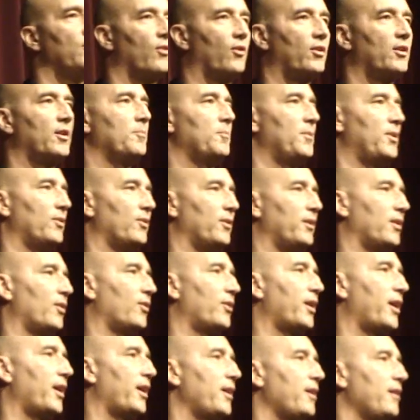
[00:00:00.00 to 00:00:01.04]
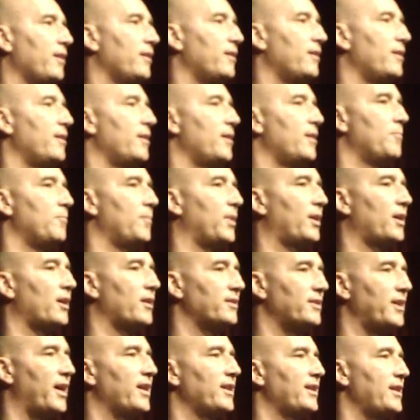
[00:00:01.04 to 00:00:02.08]
your community, okay? Because
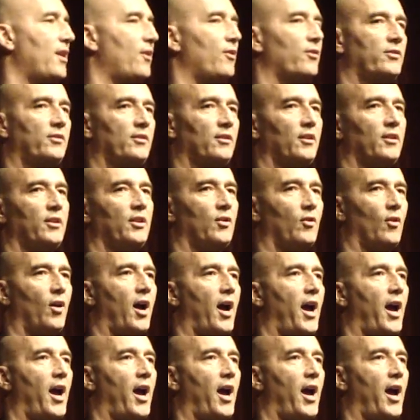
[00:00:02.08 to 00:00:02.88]
that's how it's going to be.